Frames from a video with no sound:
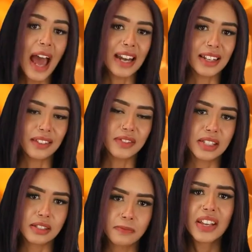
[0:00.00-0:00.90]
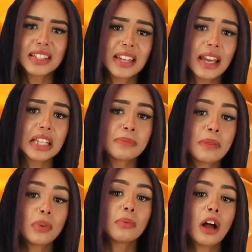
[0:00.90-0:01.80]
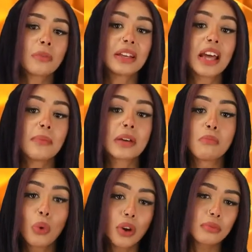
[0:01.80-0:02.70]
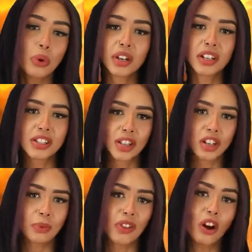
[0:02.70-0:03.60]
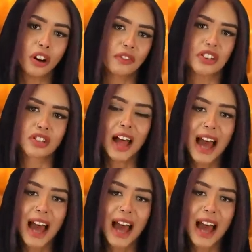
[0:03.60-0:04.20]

additives. These days, people are becoming more and more concerned with artificial